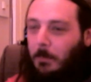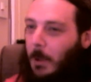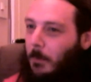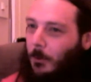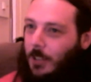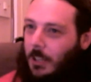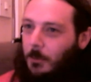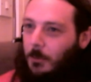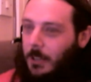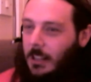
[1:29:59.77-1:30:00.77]
People
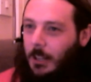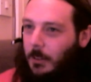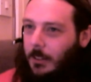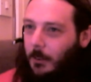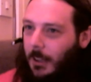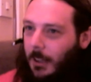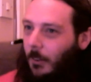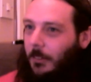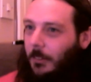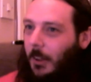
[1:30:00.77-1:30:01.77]
genuinely think we don't get
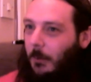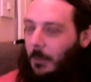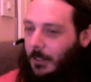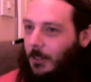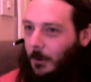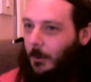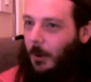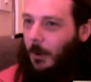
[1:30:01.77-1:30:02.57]
on. Like, we do. I'm